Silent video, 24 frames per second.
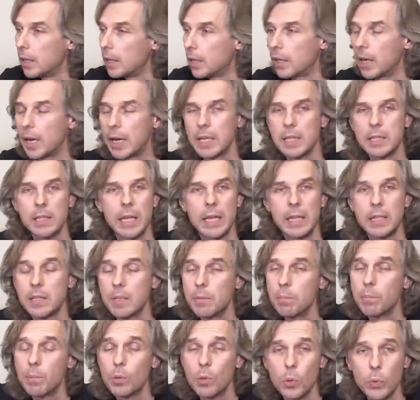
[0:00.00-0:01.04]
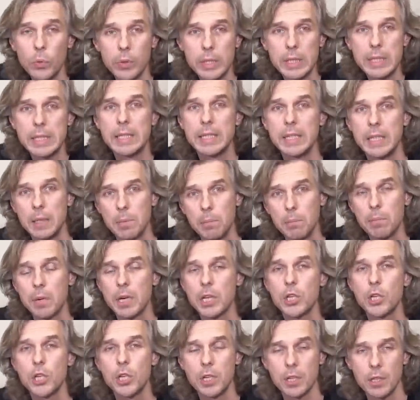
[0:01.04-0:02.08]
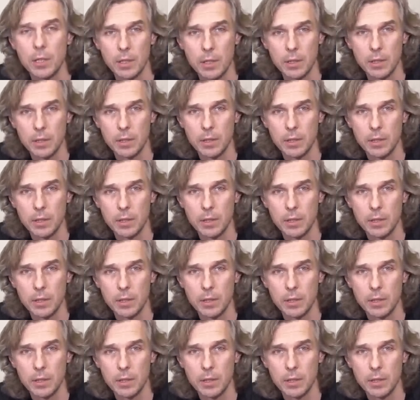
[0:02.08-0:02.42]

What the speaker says: Guys, it's improving steam machine.